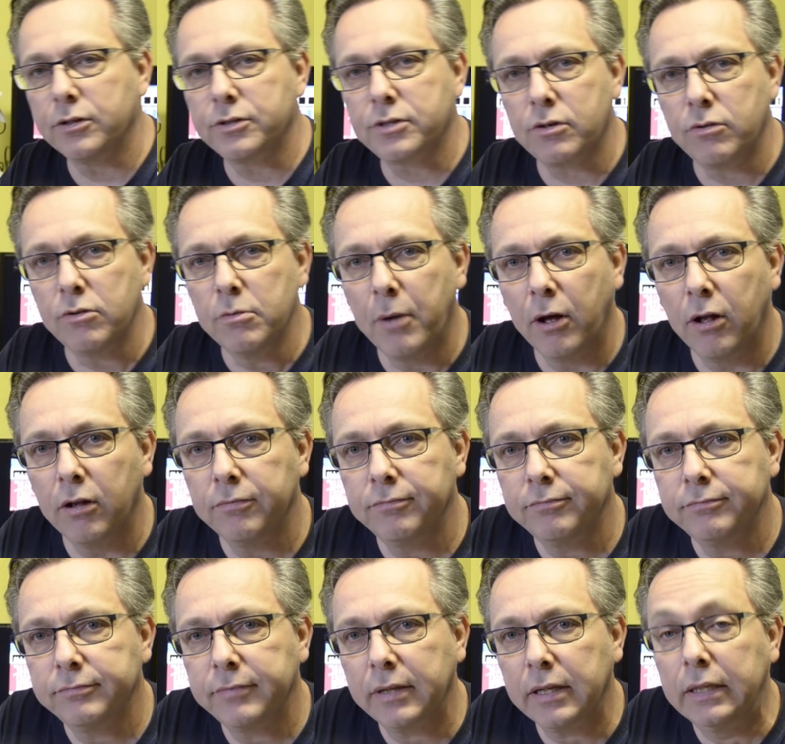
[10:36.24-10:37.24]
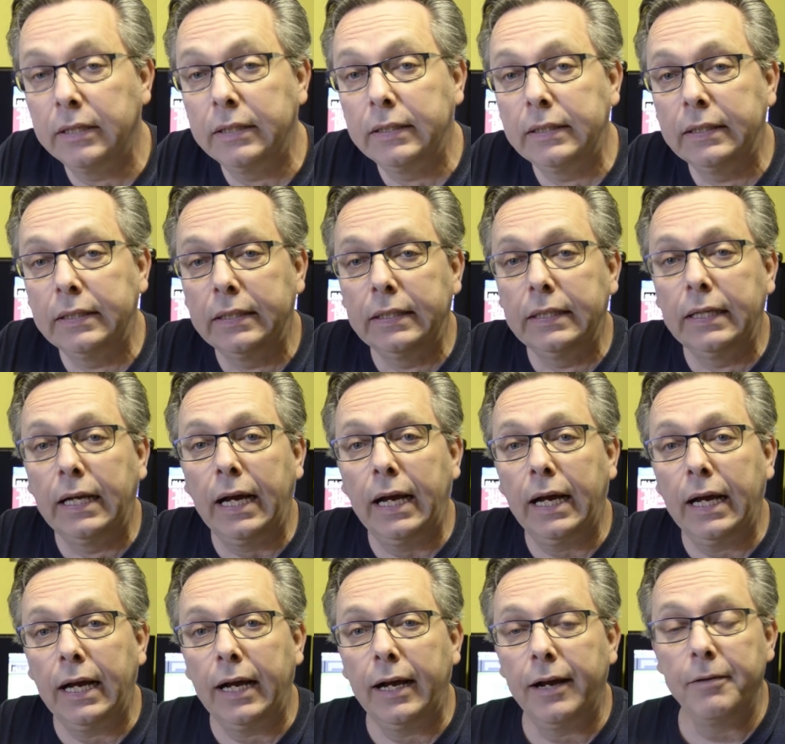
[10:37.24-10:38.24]
or screwball.
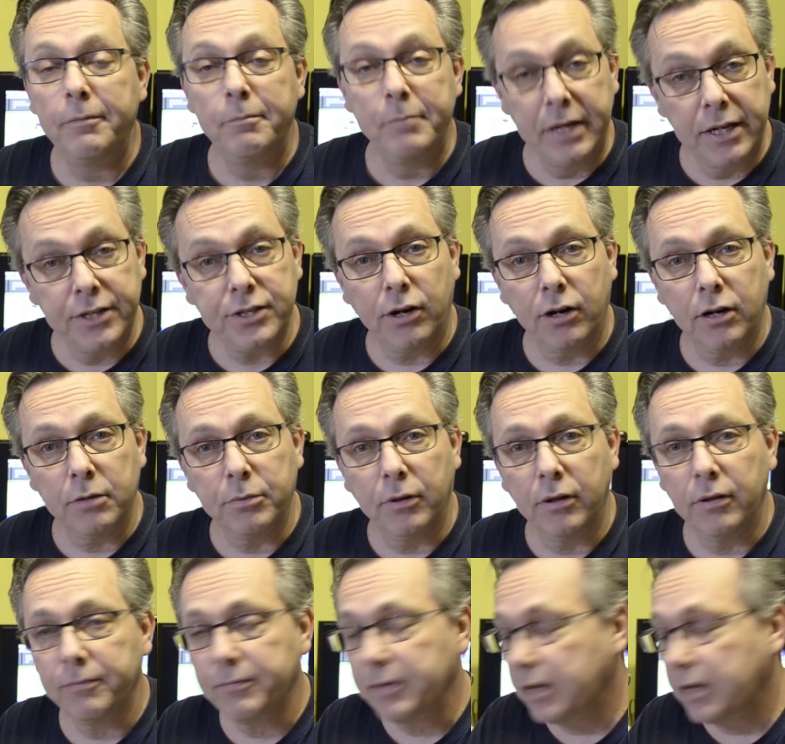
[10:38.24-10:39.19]
But it's hardball.